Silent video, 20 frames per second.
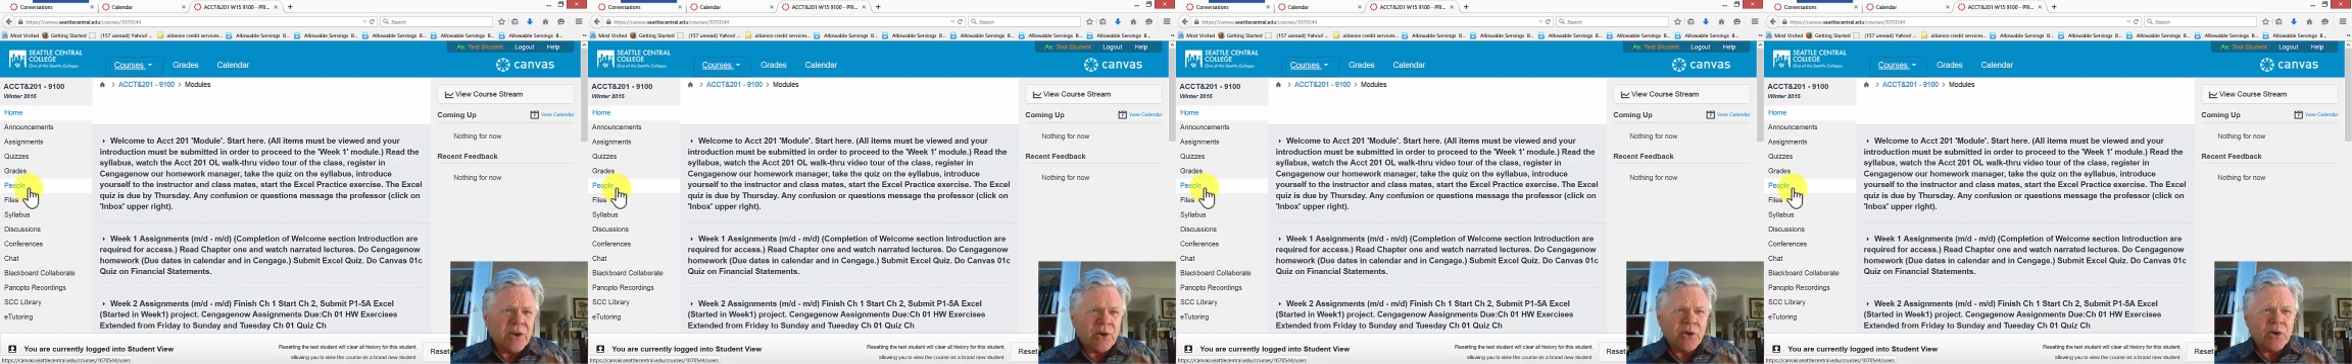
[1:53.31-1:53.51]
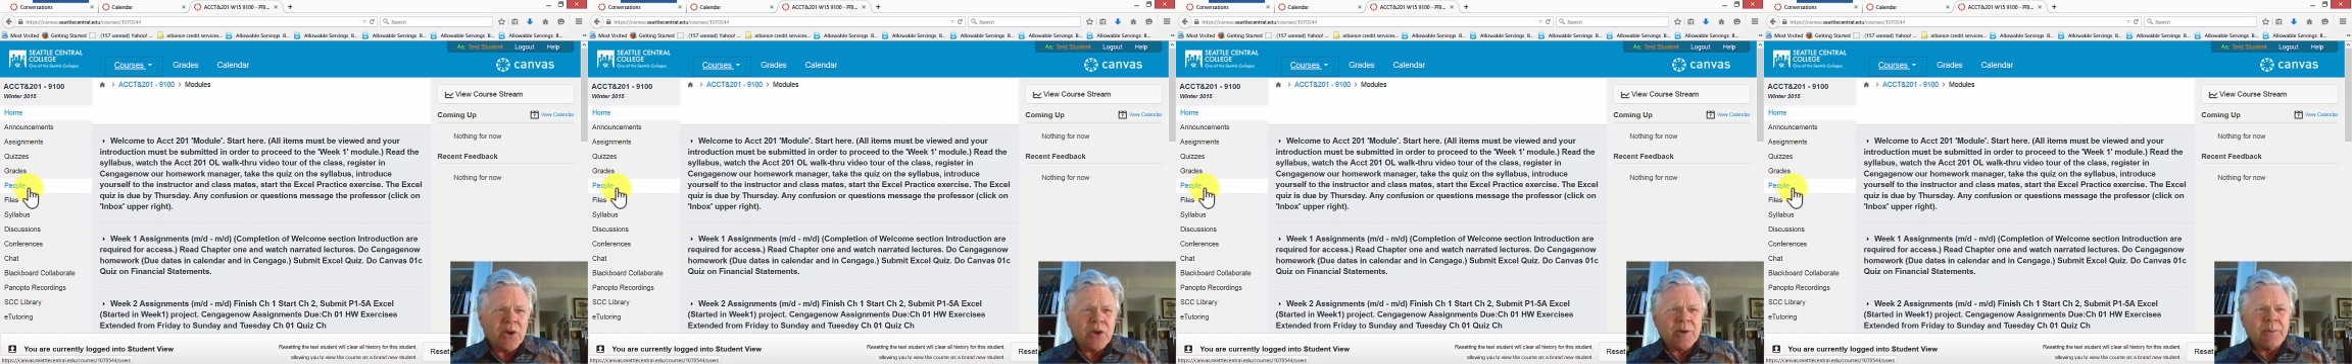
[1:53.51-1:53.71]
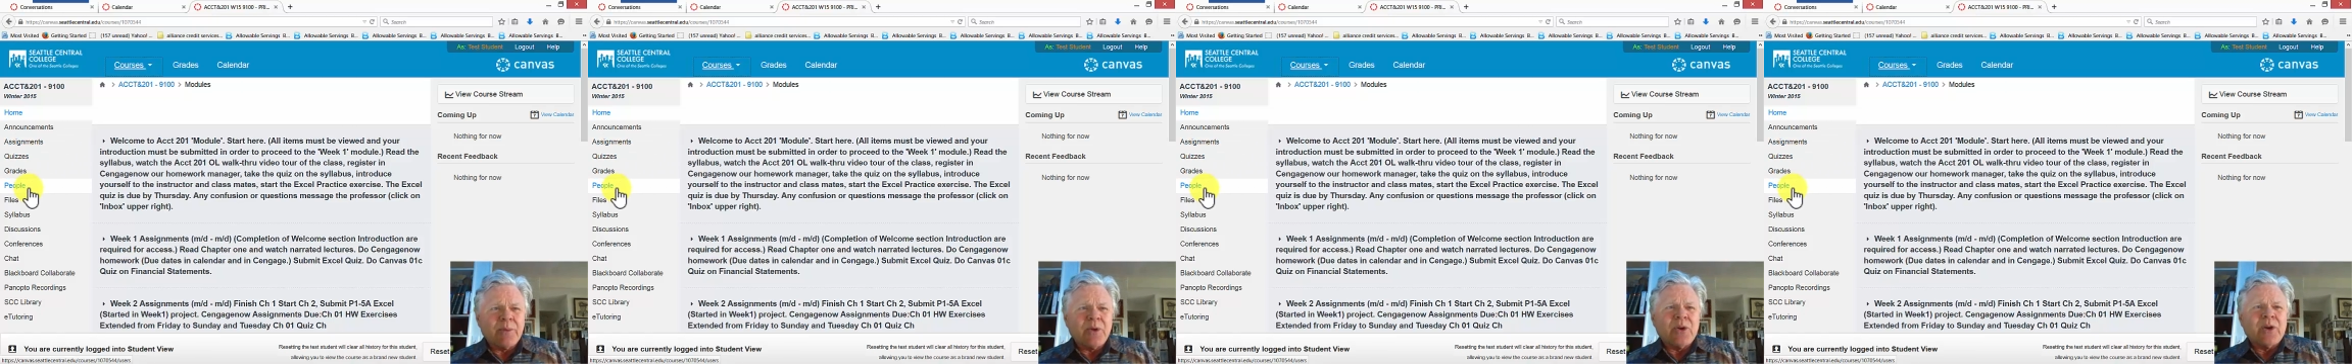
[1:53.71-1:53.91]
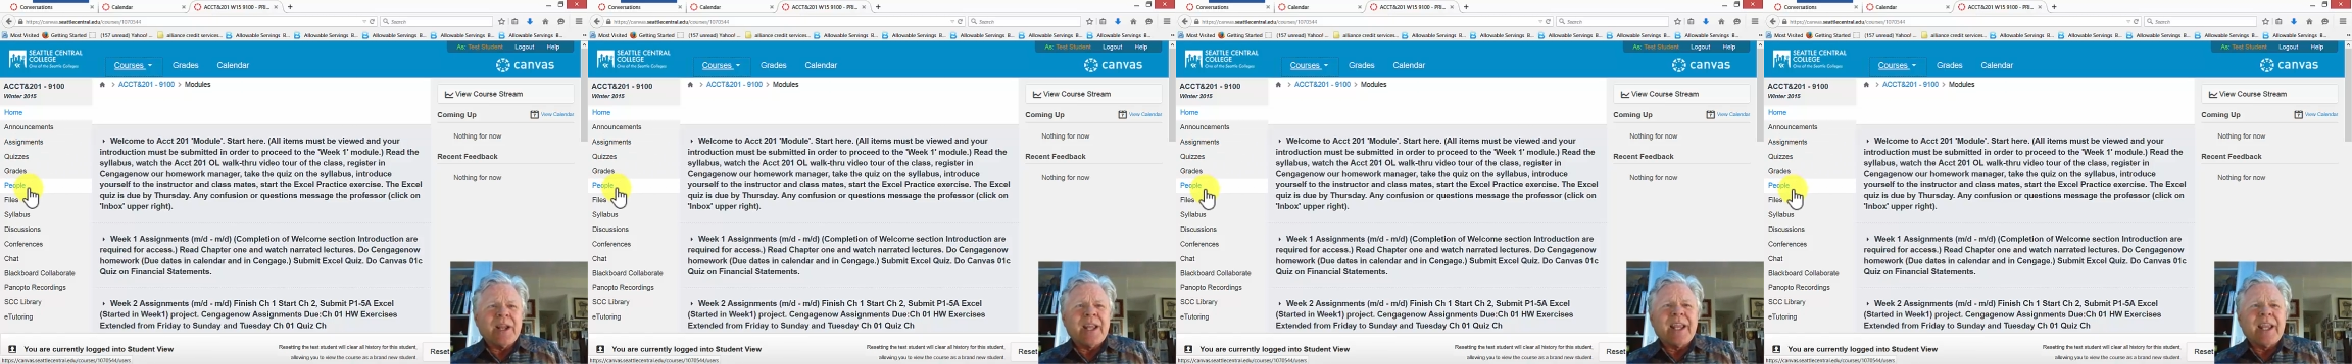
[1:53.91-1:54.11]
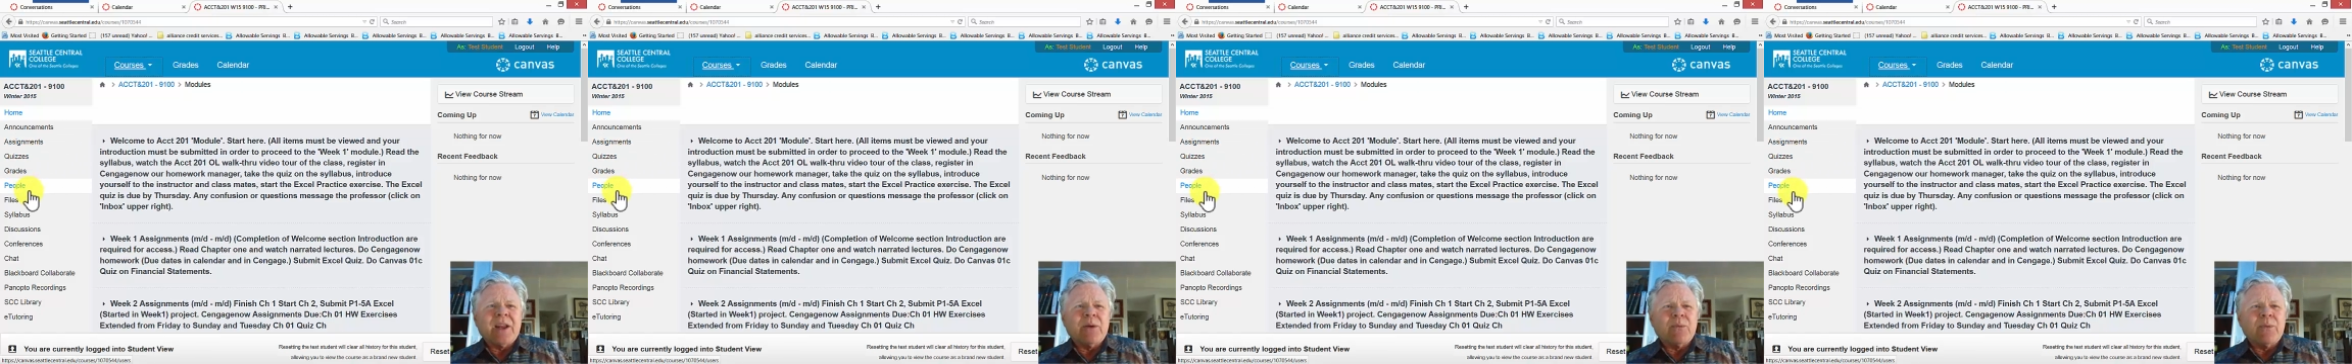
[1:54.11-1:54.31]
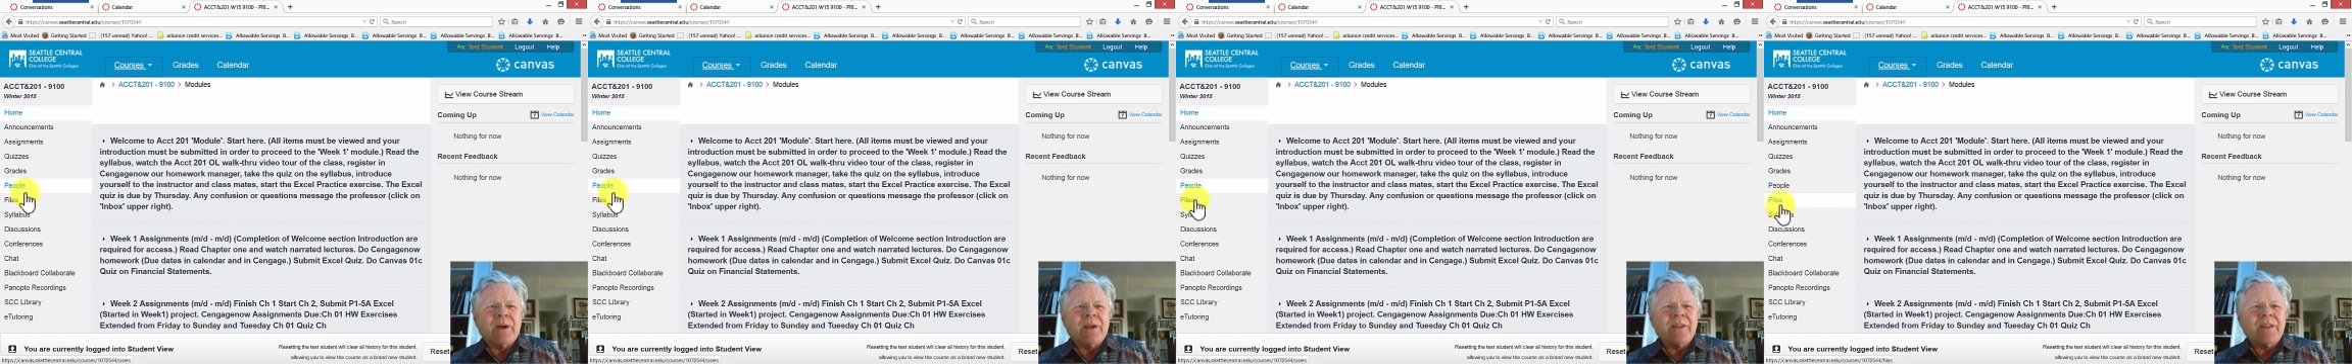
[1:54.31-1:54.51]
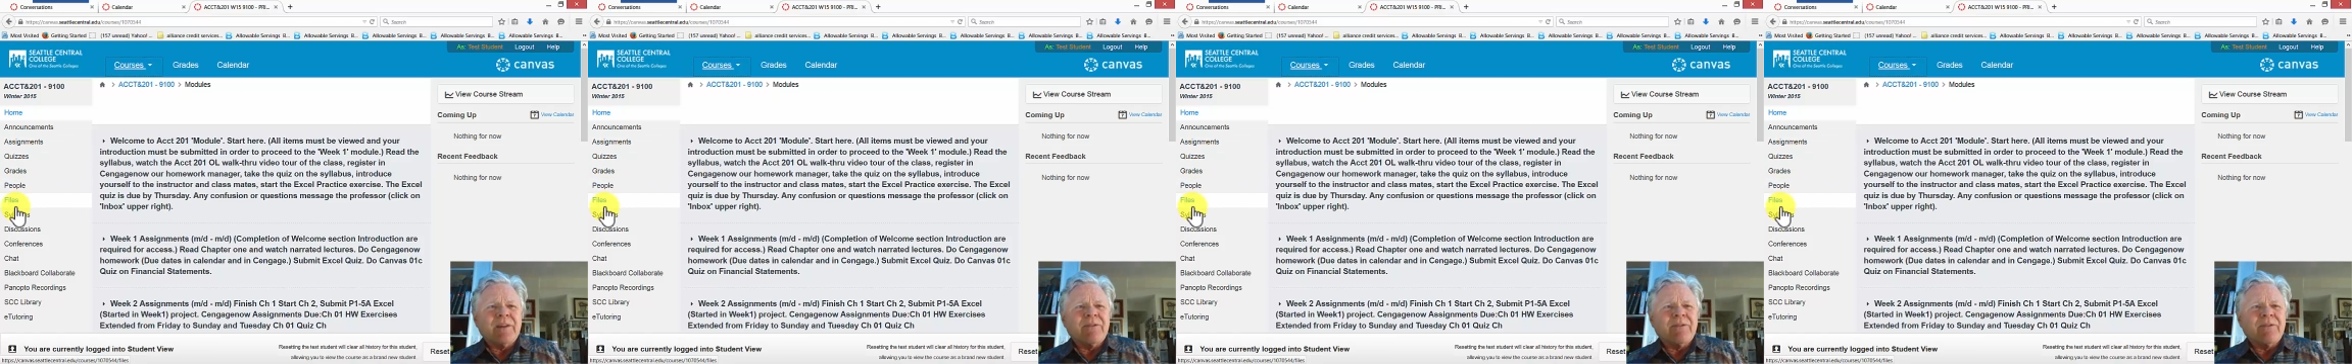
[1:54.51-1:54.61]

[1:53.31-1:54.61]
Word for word: you communicate with,